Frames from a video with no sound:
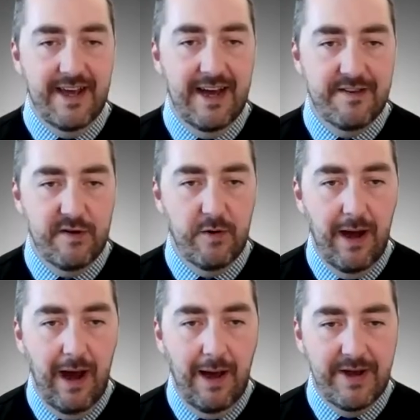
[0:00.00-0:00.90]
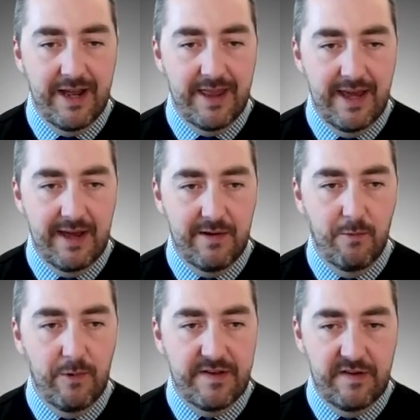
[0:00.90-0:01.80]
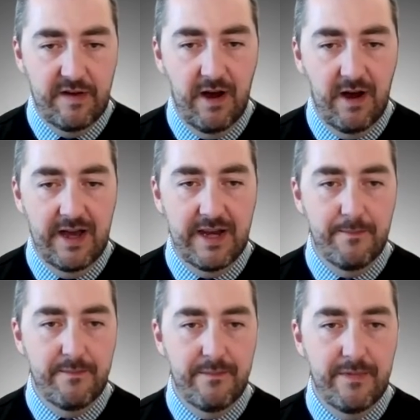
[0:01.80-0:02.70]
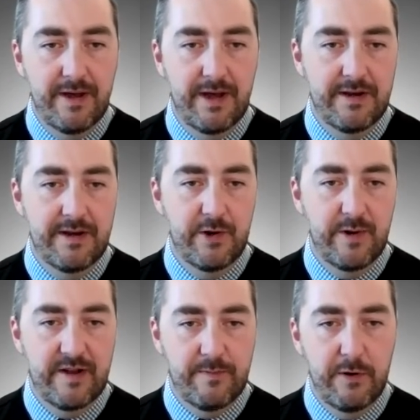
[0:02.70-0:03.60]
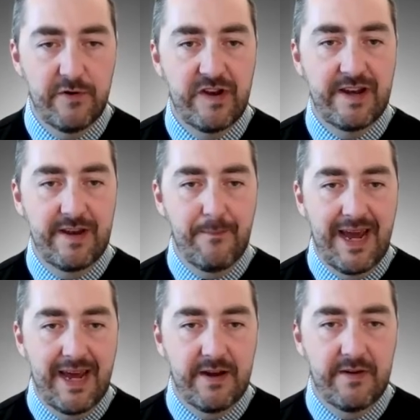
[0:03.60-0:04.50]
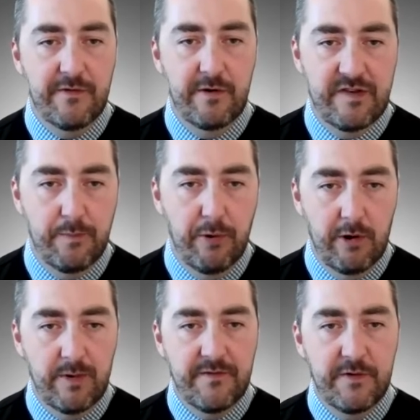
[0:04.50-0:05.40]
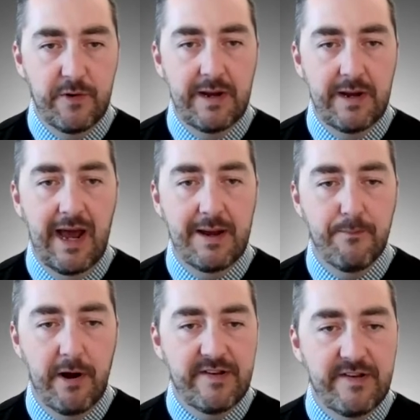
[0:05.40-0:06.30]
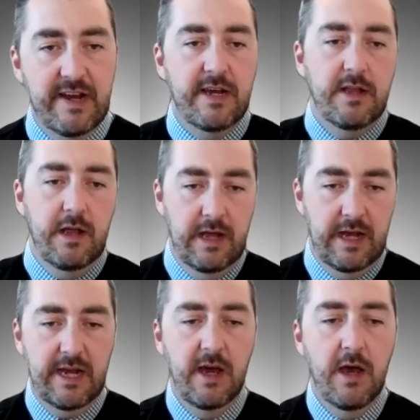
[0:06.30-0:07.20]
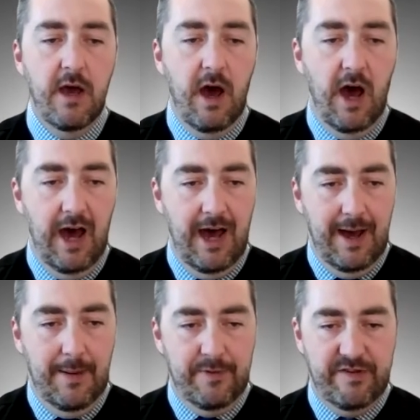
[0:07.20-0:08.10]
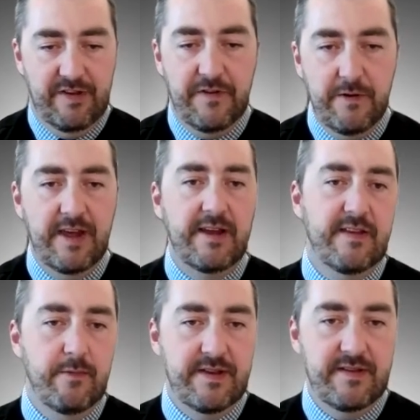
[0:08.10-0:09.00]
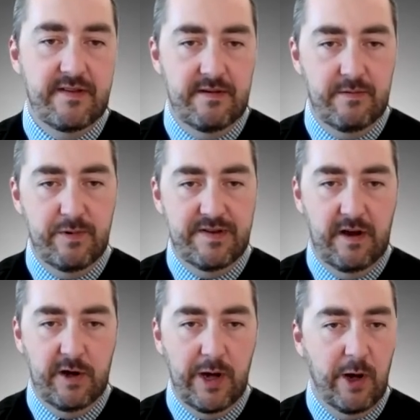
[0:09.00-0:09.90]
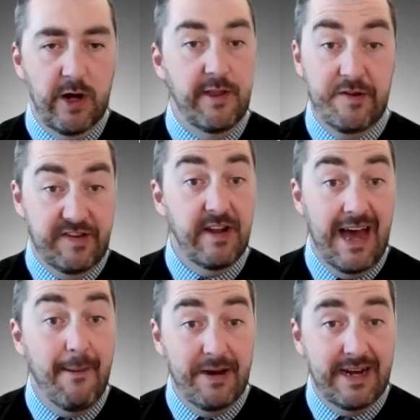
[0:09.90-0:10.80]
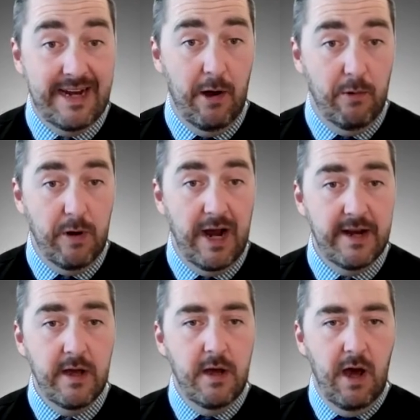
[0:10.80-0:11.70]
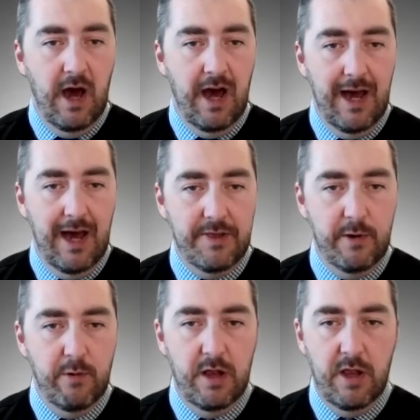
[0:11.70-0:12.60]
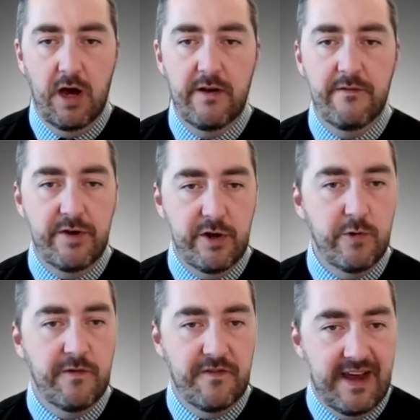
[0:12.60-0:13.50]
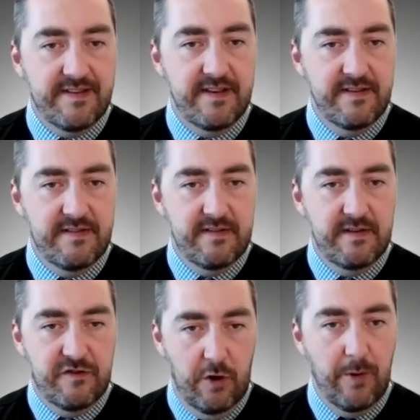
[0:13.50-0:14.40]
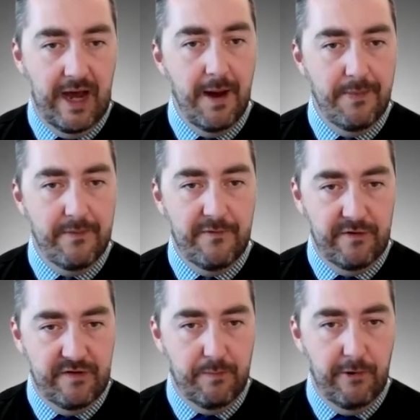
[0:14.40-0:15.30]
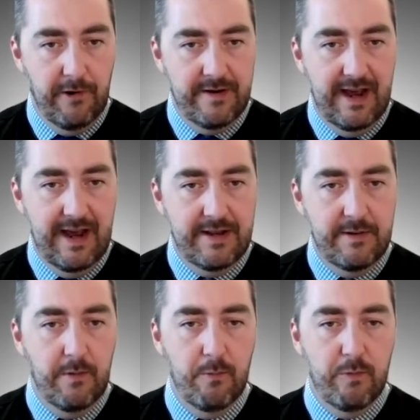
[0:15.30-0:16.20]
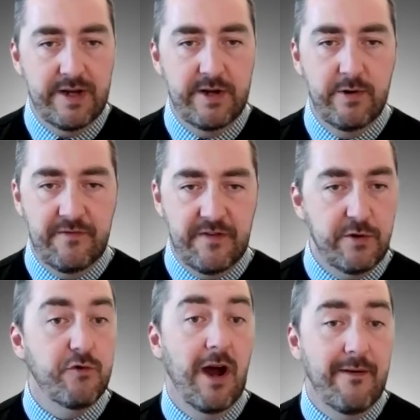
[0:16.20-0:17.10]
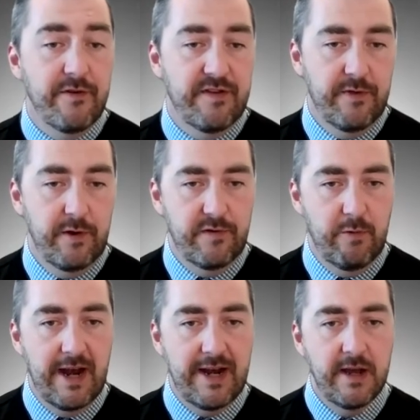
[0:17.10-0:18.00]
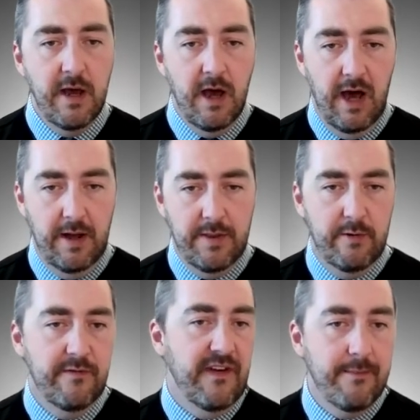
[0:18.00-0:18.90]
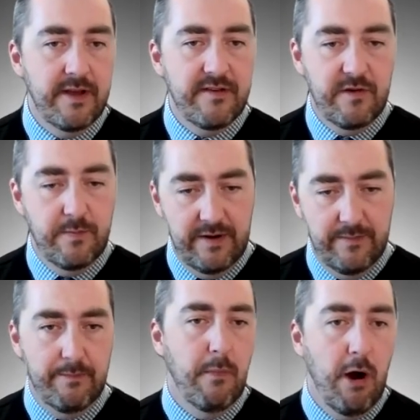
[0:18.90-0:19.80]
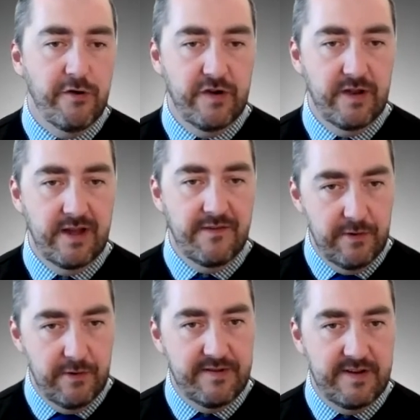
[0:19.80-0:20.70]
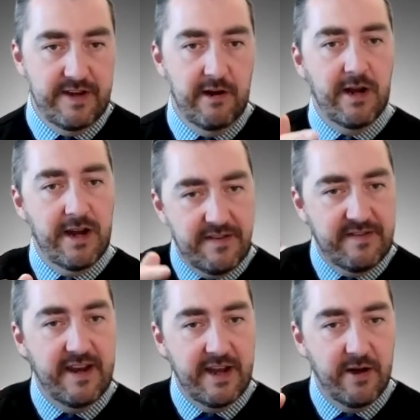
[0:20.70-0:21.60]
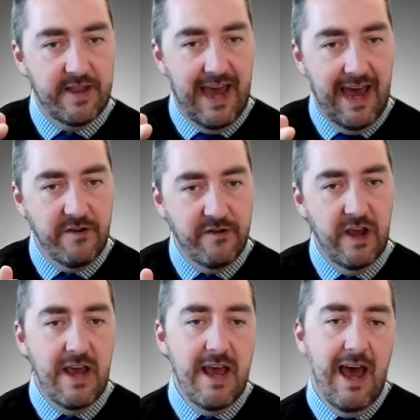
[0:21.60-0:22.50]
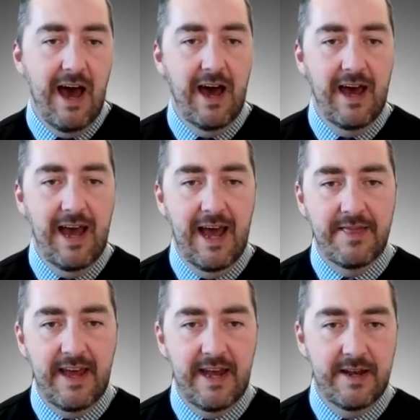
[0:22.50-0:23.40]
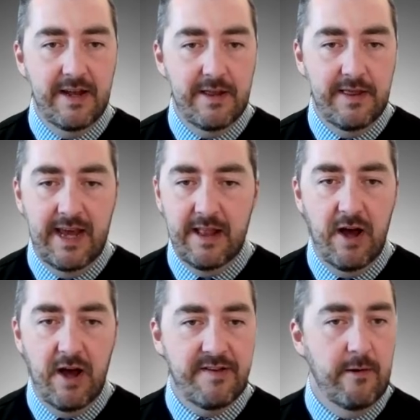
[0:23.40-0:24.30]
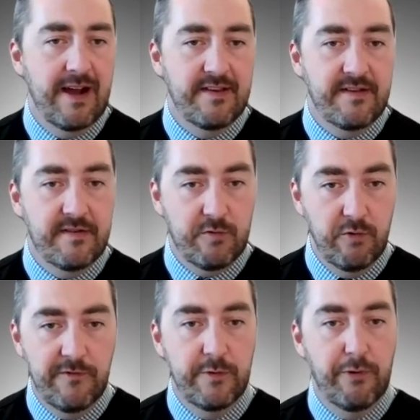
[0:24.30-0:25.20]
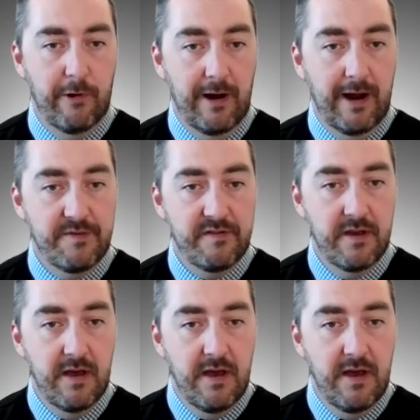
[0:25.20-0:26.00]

Yeah. So, I mean, I think we saw an explosion in demand for support with food, and particularly there's a few things that we saw going on, and they're still happening now, right? There were a lot of new faces showing up for support, and we knew a few drivers of those, right? There were families who might have been marginally food insecure, kind of sitting on the edge, and then they lost their access to school food programs.